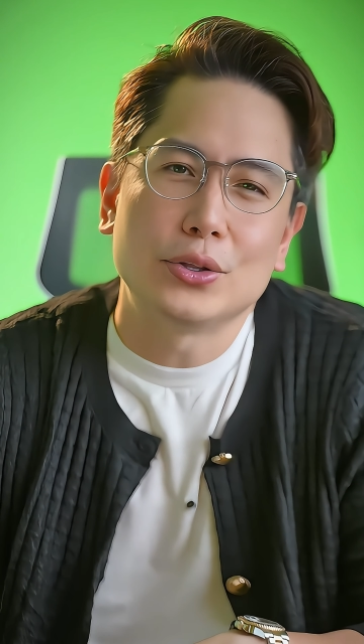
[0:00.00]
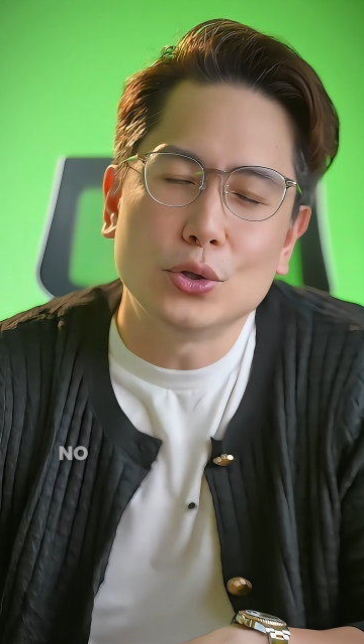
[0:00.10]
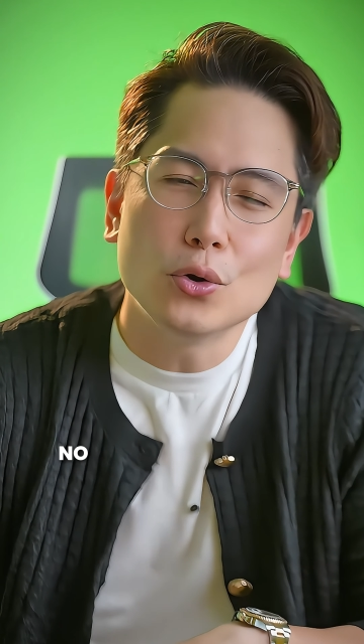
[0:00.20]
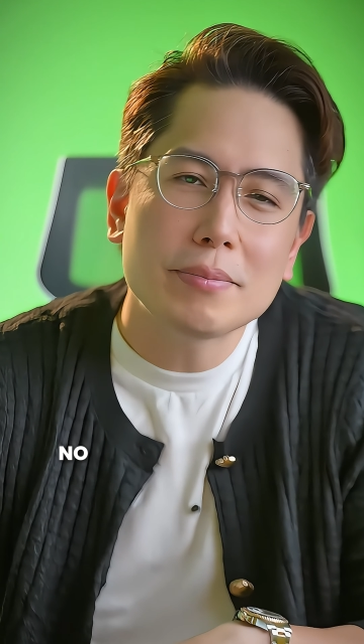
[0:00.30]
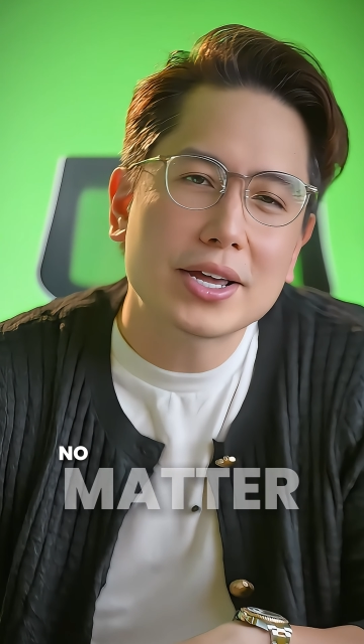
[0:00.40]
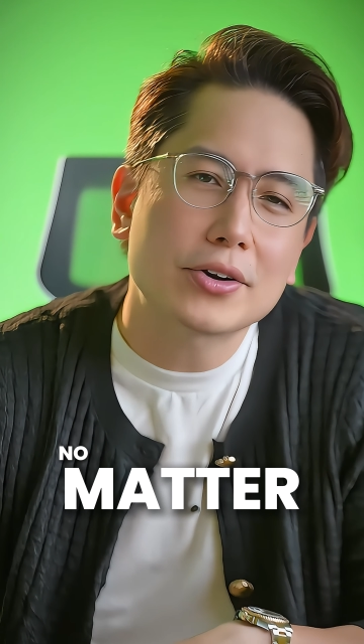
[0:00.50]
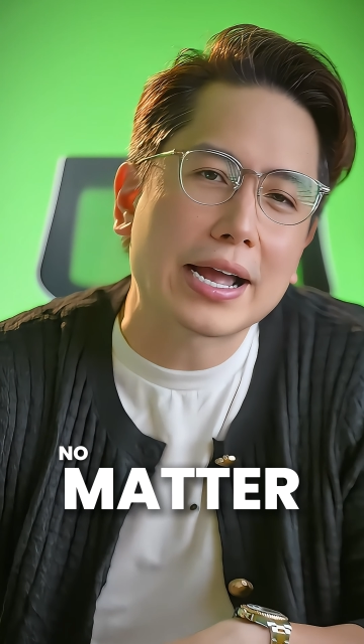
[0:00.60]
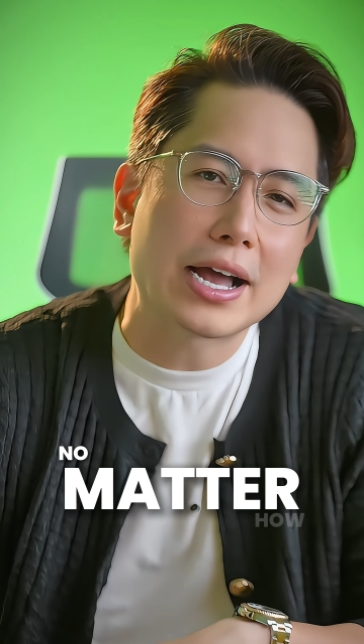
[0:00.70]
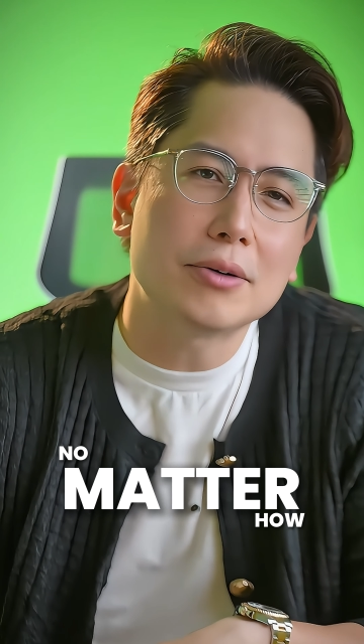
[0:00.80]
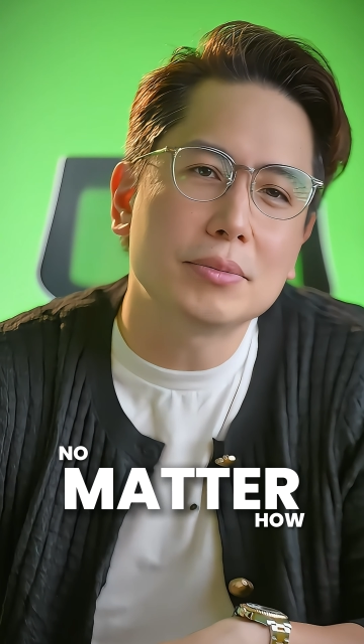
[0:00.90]
No matter
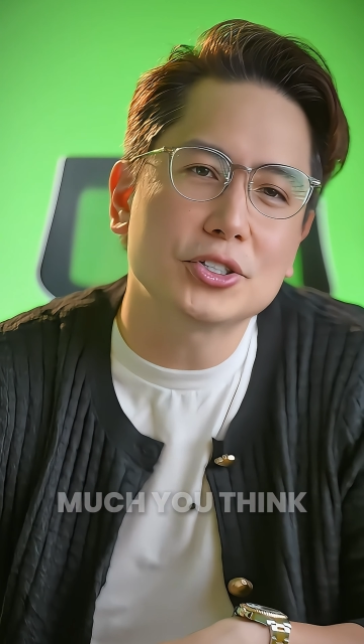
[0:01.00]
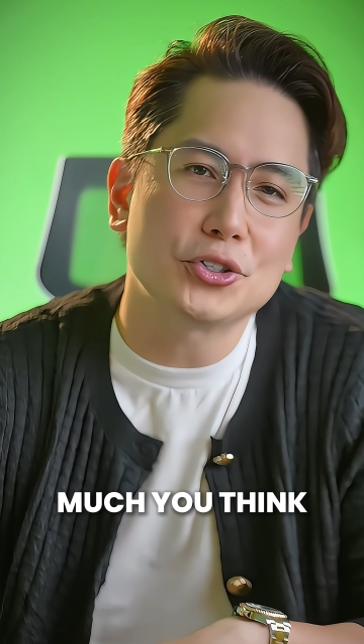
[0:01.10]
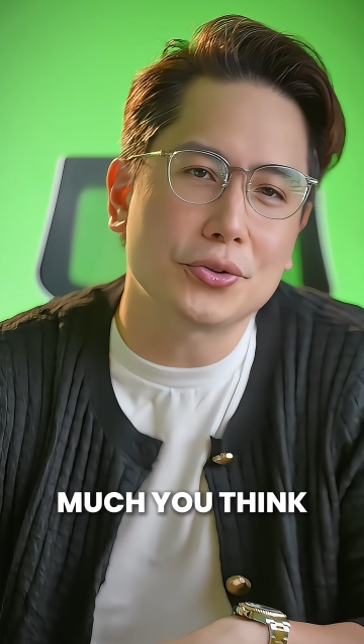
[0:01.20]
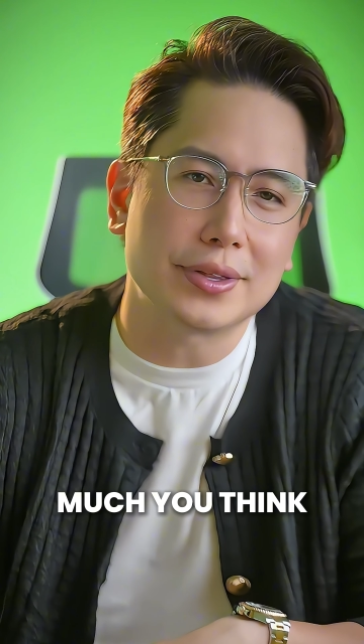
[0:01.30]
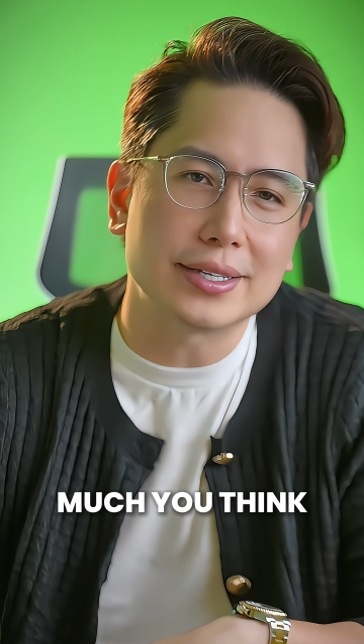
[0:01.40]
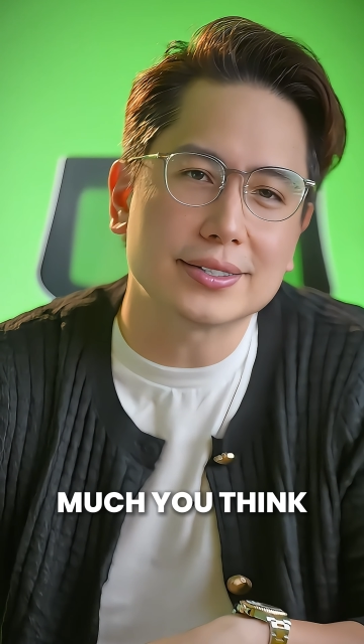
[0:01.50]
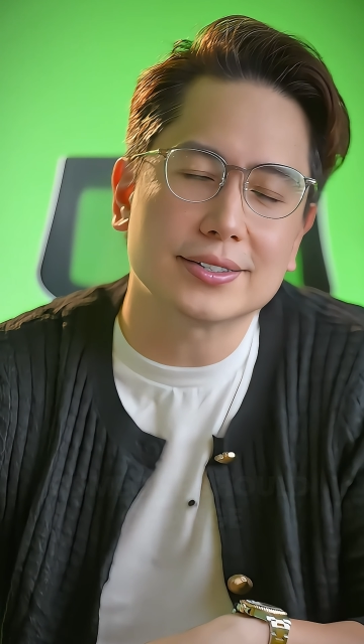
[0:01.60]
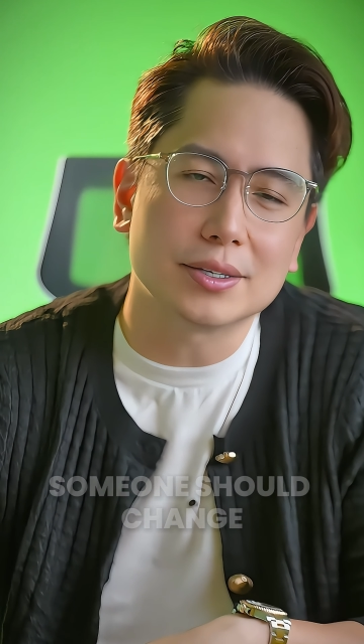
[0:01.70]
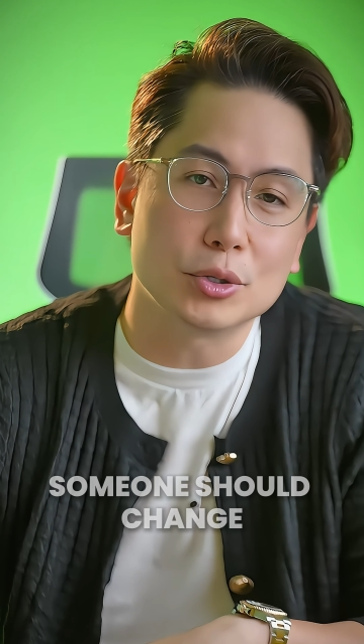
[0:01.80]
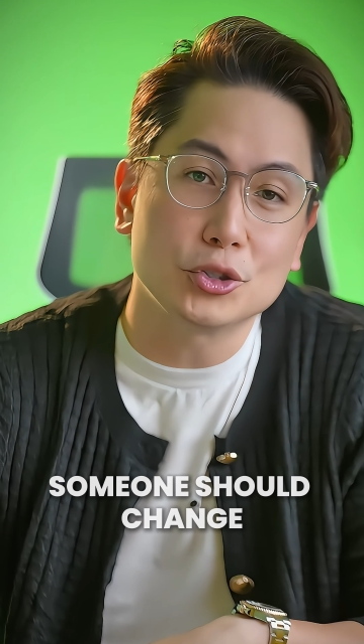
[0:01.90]
how much you think
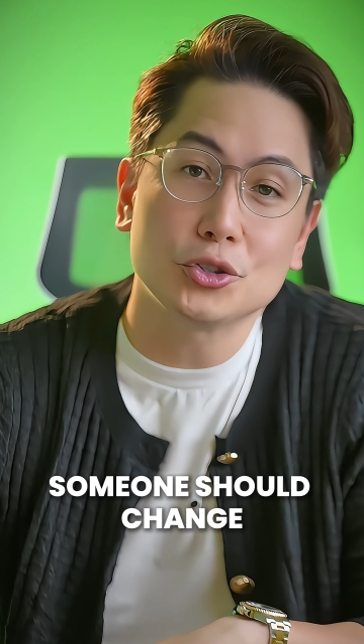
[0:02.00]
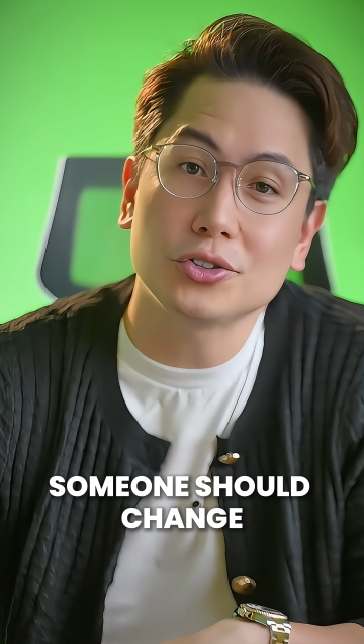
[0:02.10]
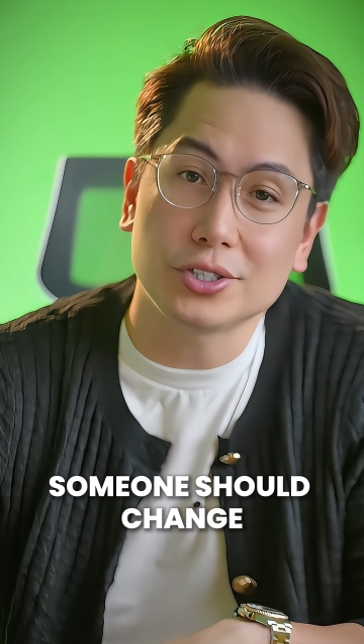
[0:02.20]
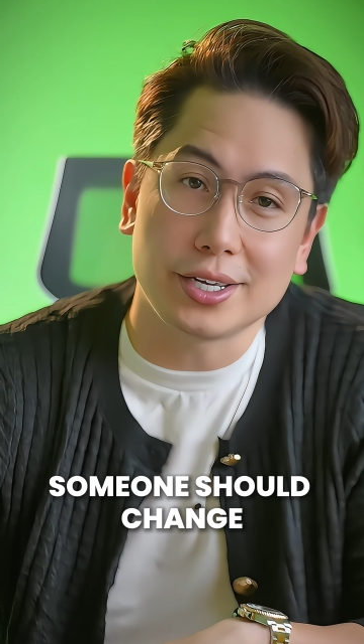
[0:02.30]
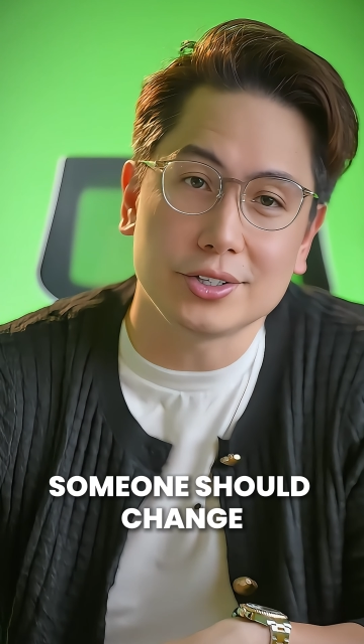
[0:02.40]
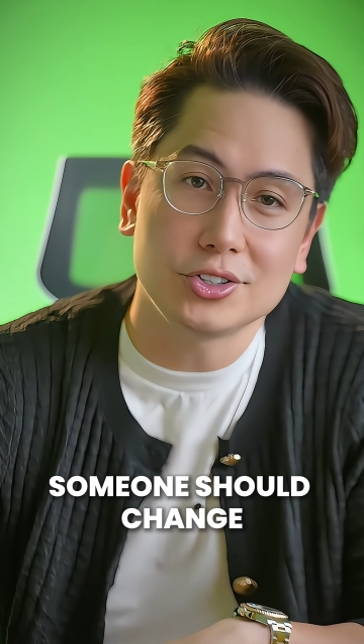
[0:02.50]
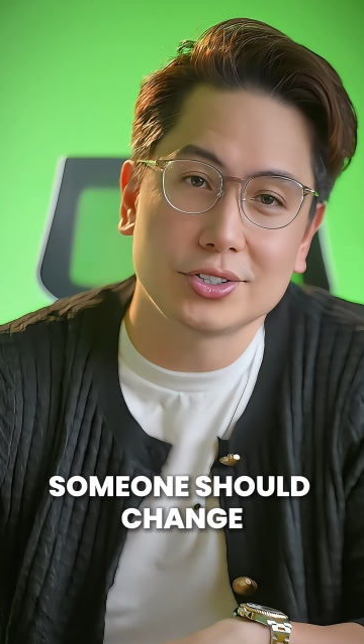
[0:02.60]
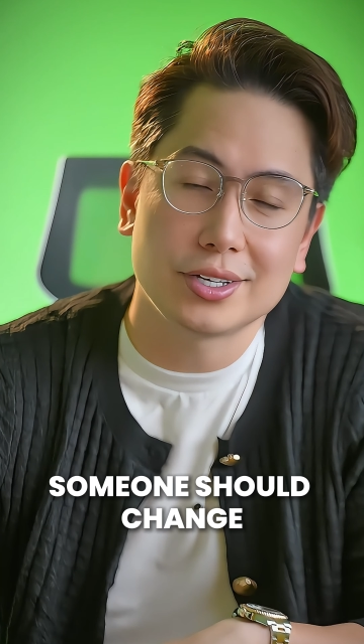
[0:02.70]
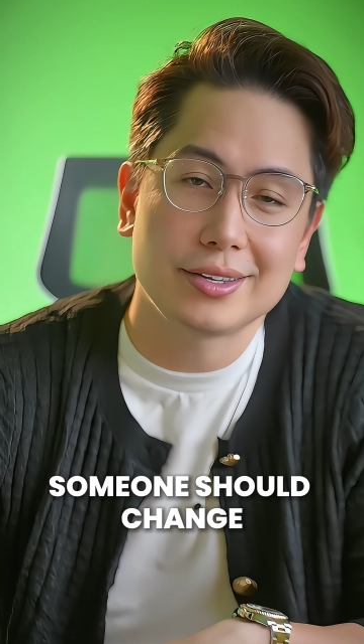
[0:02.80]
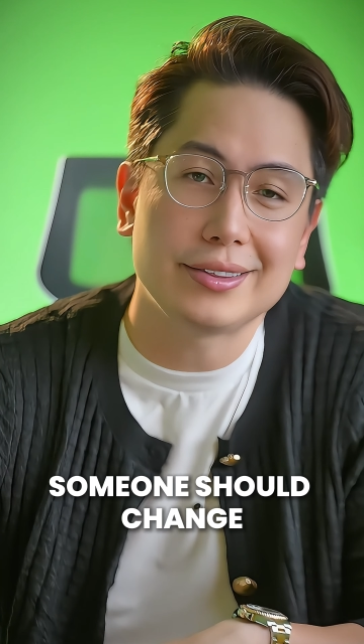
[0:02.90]
someone should change,